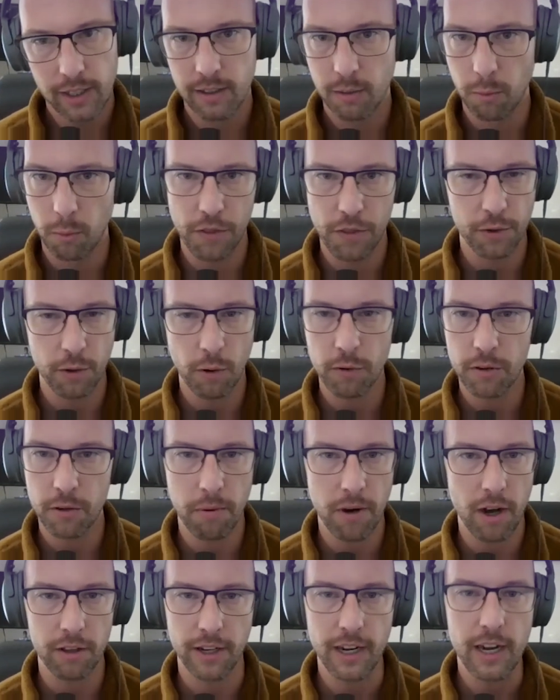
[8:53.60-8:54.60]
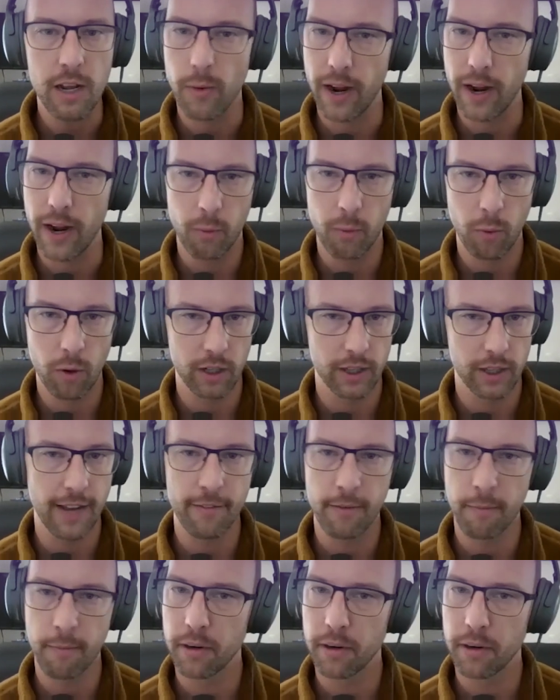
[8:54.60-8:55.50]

We're throwing the ball anyway. We're 11